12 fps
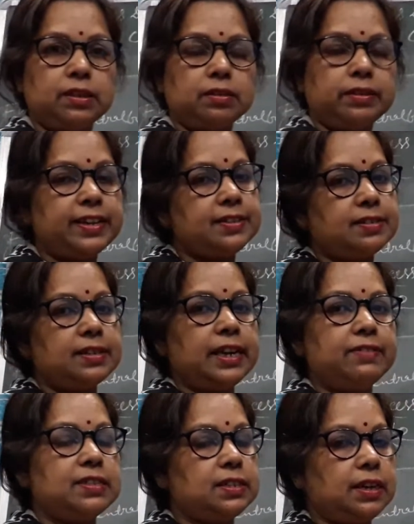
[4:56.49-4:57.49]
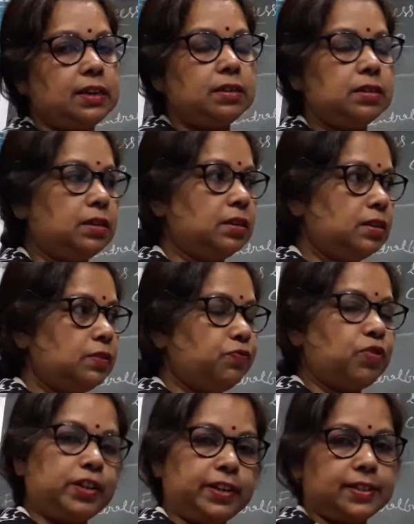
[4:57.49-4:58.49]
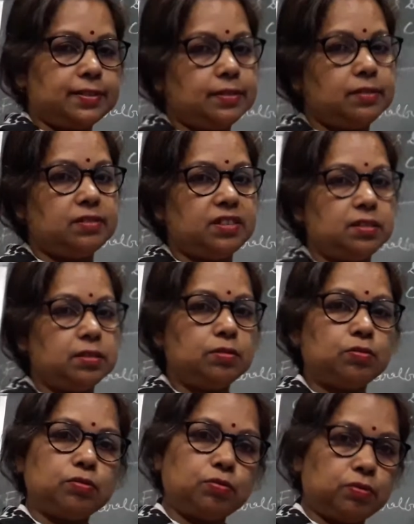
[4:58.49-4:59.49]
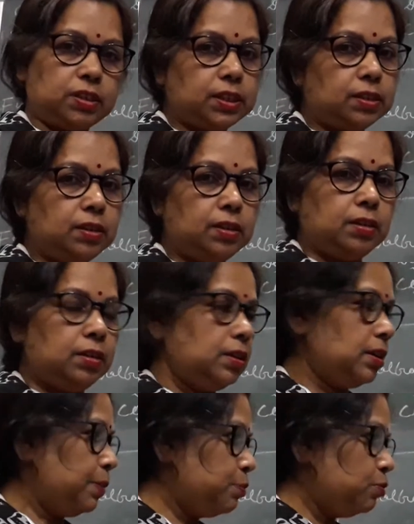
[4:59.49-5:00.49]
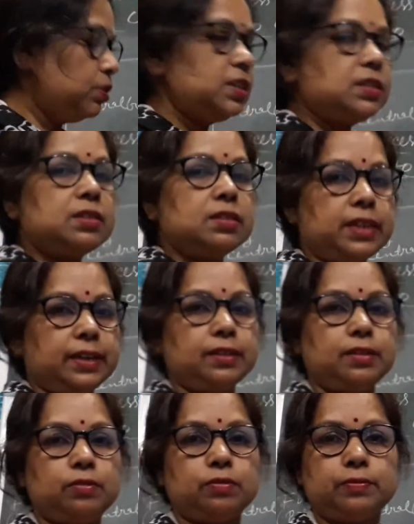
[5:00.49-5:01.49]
Next I will start foreign exchange rate. So today up to this. Thank you.